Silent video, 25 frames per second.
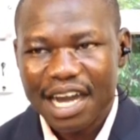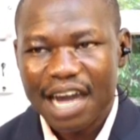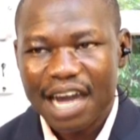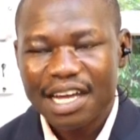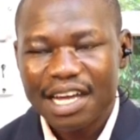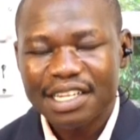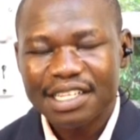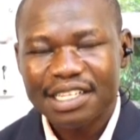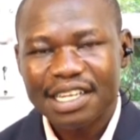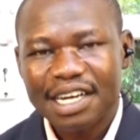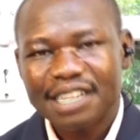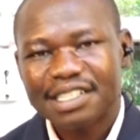
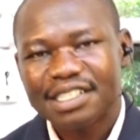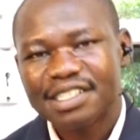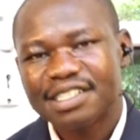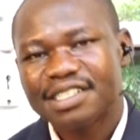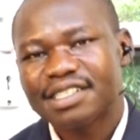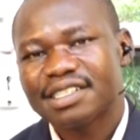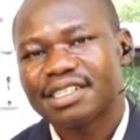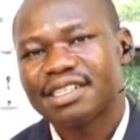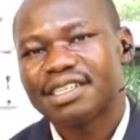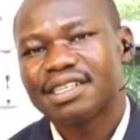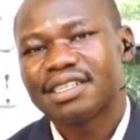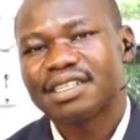And
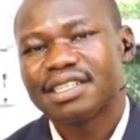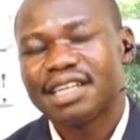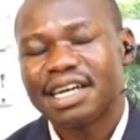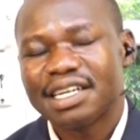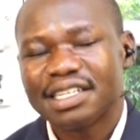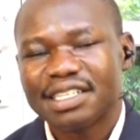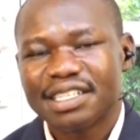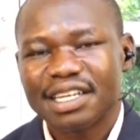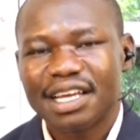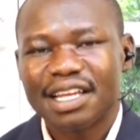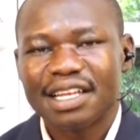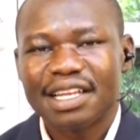
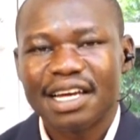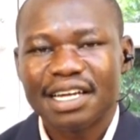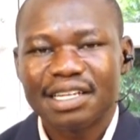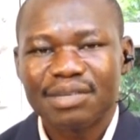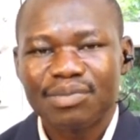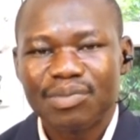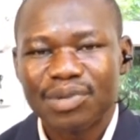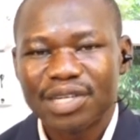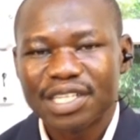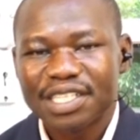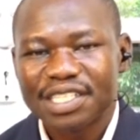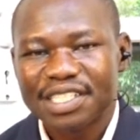
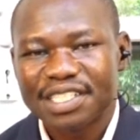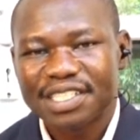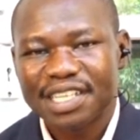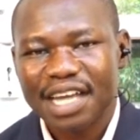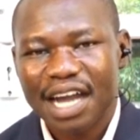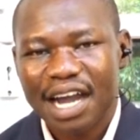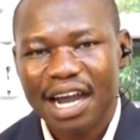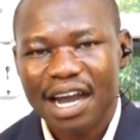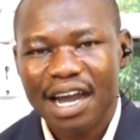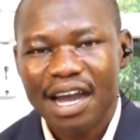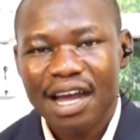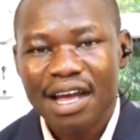that brings
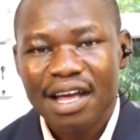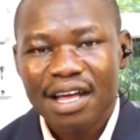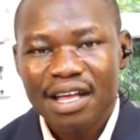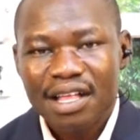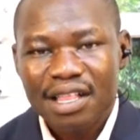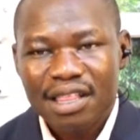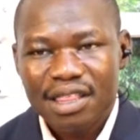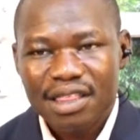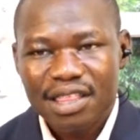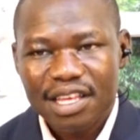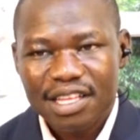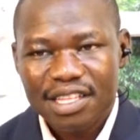
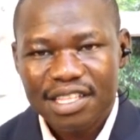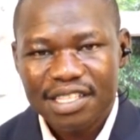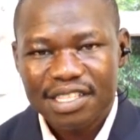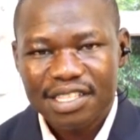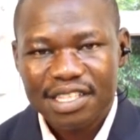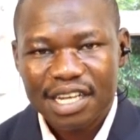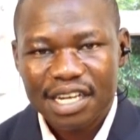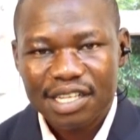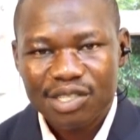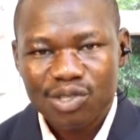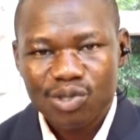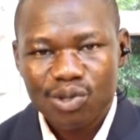the
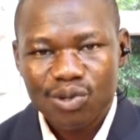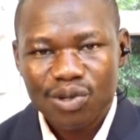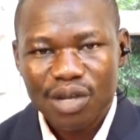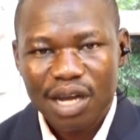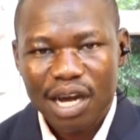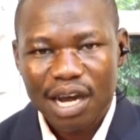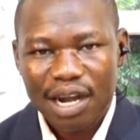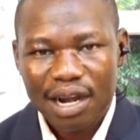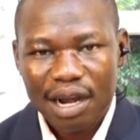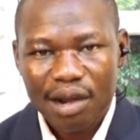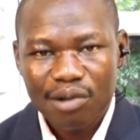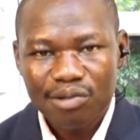discussion
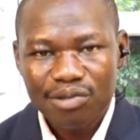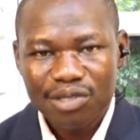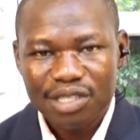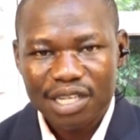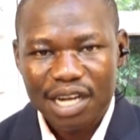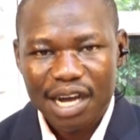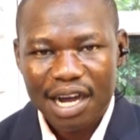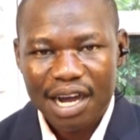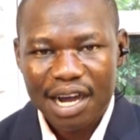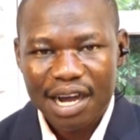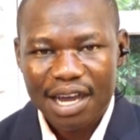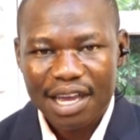
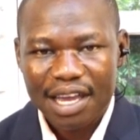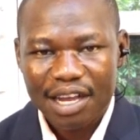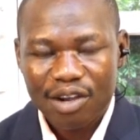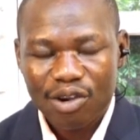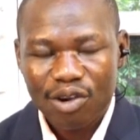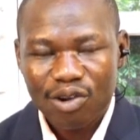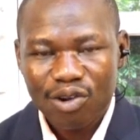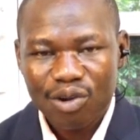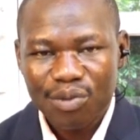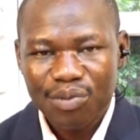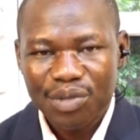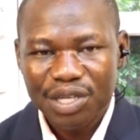around
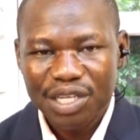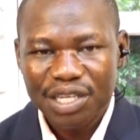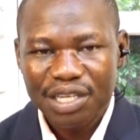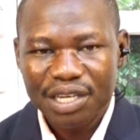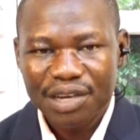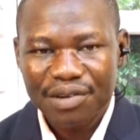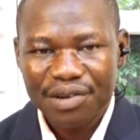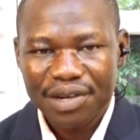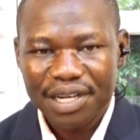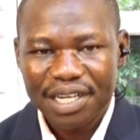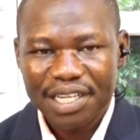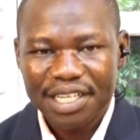
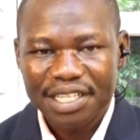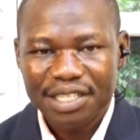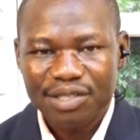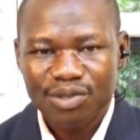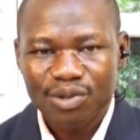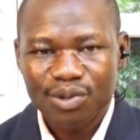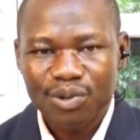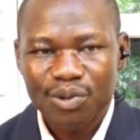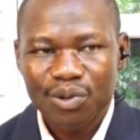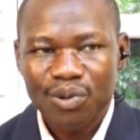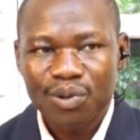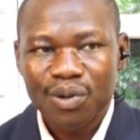economy really
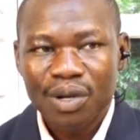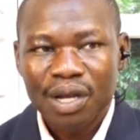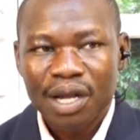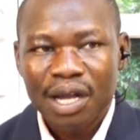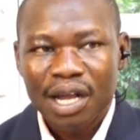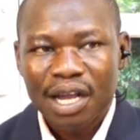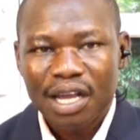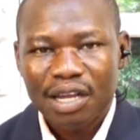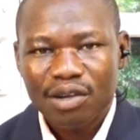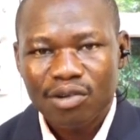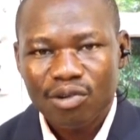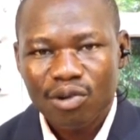to
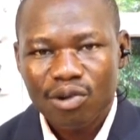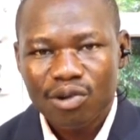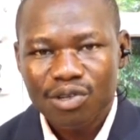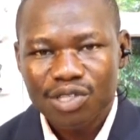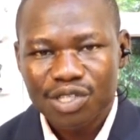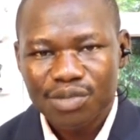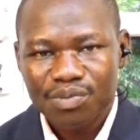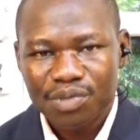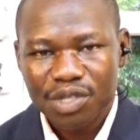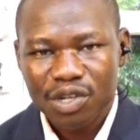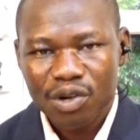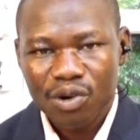a
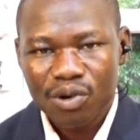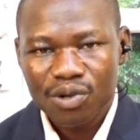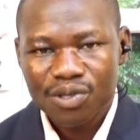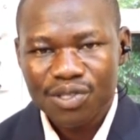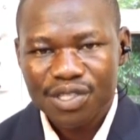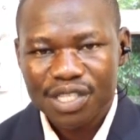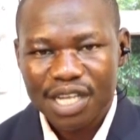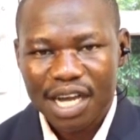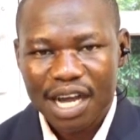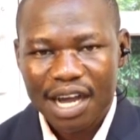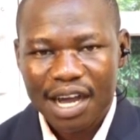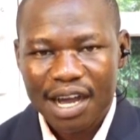close,
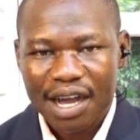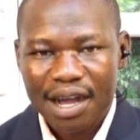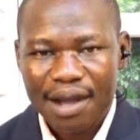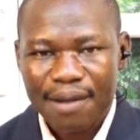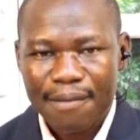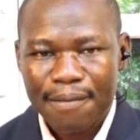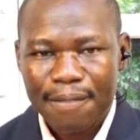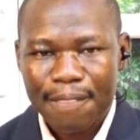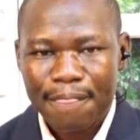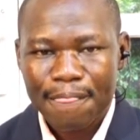because I